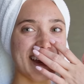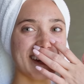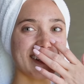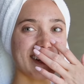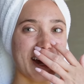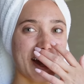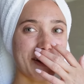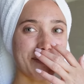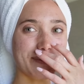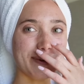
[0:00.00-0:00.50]

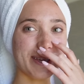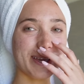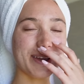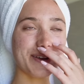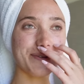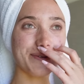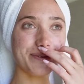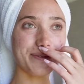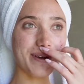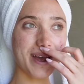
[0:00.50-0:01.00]
time to
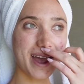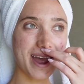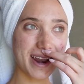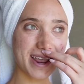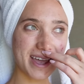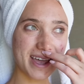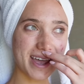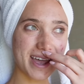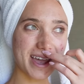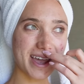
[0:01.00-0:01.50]
get
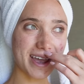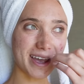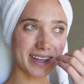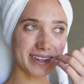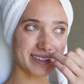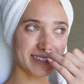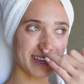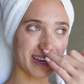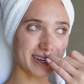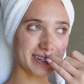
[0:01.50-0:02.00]
ready.
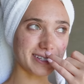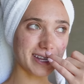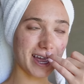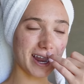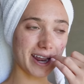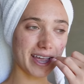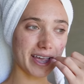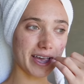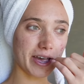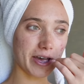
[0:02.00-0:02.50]
It's like
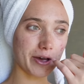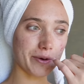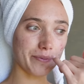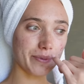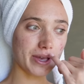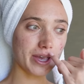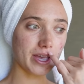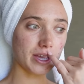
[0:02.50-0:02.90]
10 a.m.